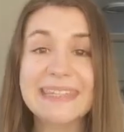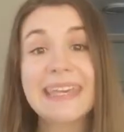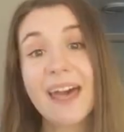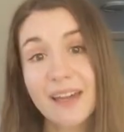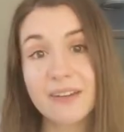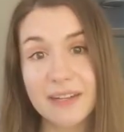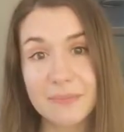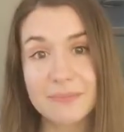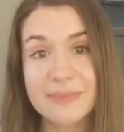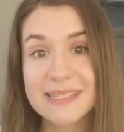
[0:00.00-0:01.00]
The
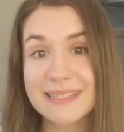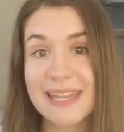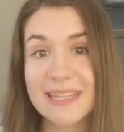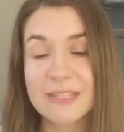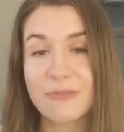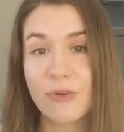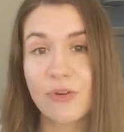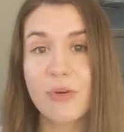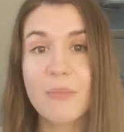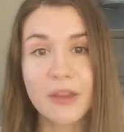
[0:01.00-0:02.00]
acronym stands
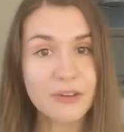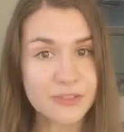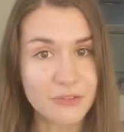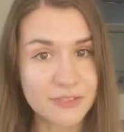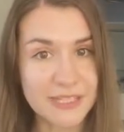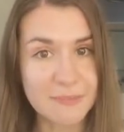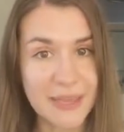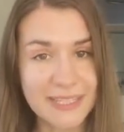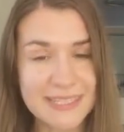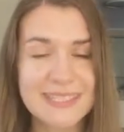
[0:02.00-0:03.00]
for
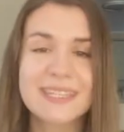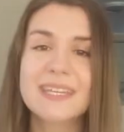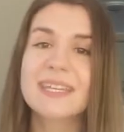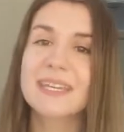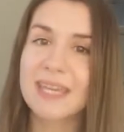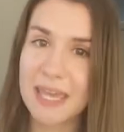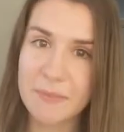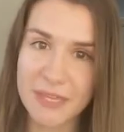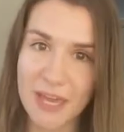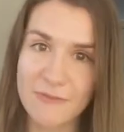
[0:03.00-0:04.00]
microservices-based,
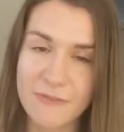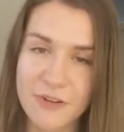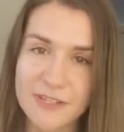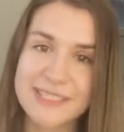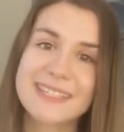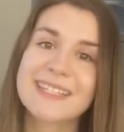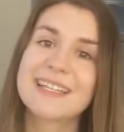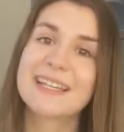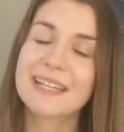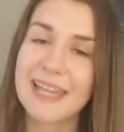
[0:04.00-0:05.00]
API-first,
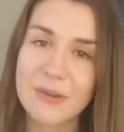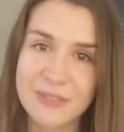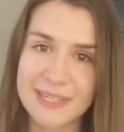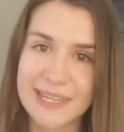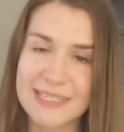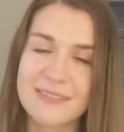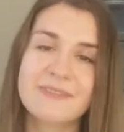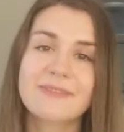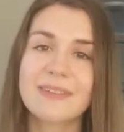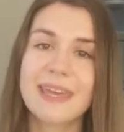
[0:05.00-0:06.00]

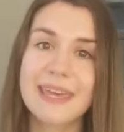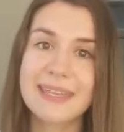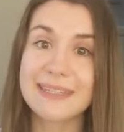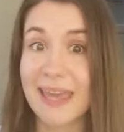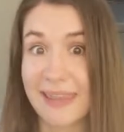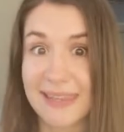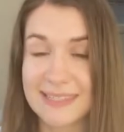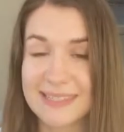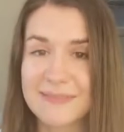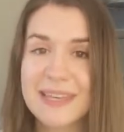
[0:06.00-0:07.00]
cloud-native, and
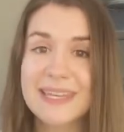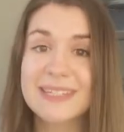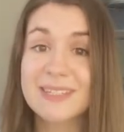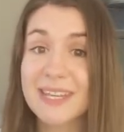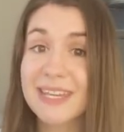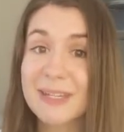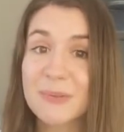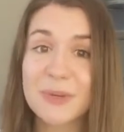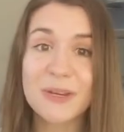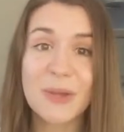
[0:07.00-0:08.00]
headless. Today,
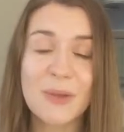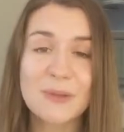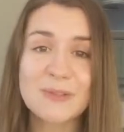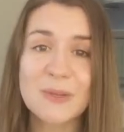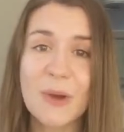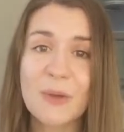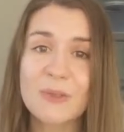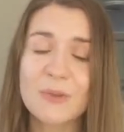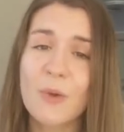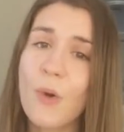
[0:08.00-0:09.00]
we are going to go
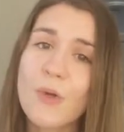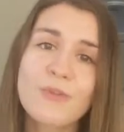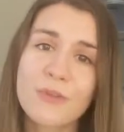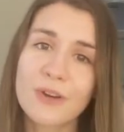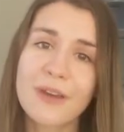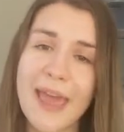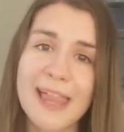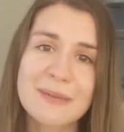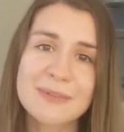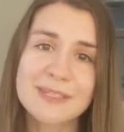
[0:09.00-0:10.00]
through all four
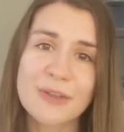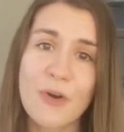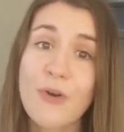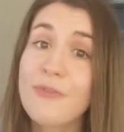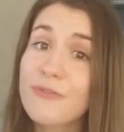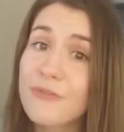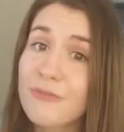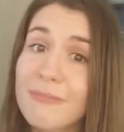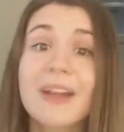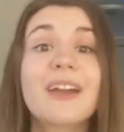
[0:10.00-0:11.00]
elements of
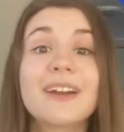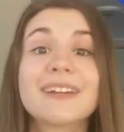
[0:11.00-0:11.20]
Mach